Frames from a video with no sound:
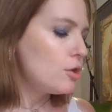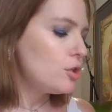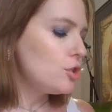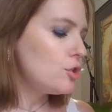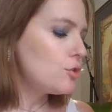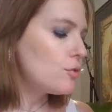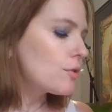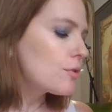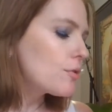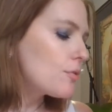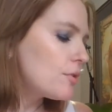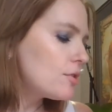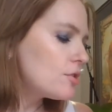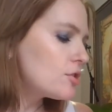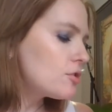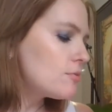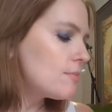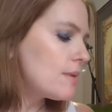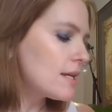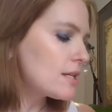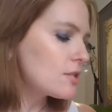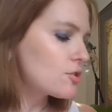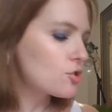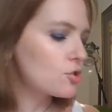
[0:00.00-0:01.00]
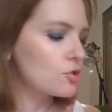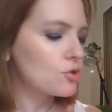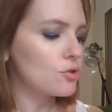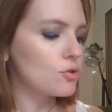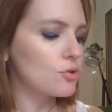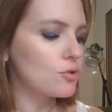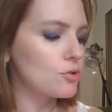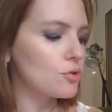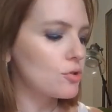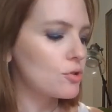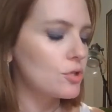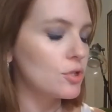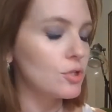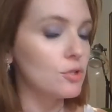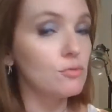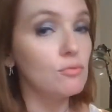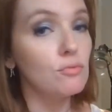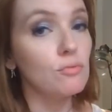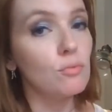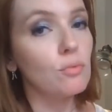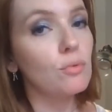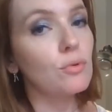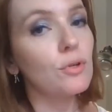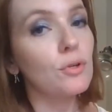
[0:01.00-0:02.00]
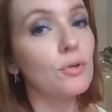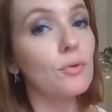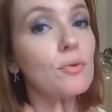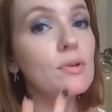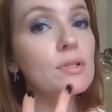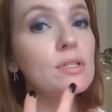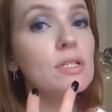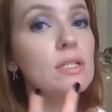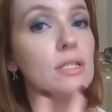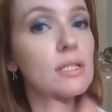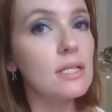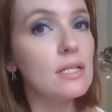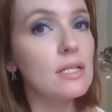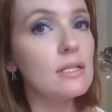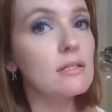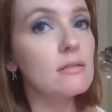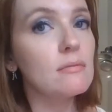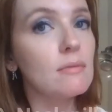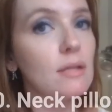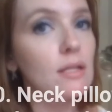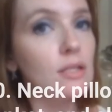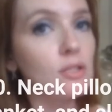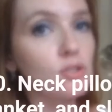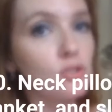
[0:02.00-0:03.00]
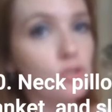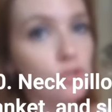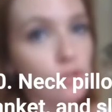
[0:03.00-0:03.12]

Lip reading: You are going to make sure, you're going to need to make